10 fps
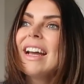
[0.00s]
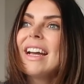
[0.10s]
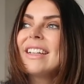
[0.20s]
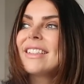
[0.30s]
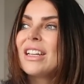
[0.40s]

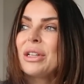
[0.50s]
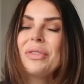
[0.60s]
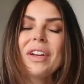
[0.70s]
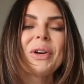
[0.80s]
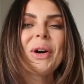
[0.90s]
It's a love
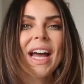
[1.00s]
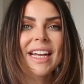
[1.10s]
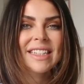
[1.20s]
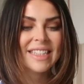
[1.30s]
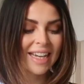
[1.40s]
it or
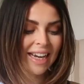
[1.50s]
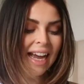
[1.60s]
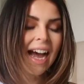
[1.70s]
hate it.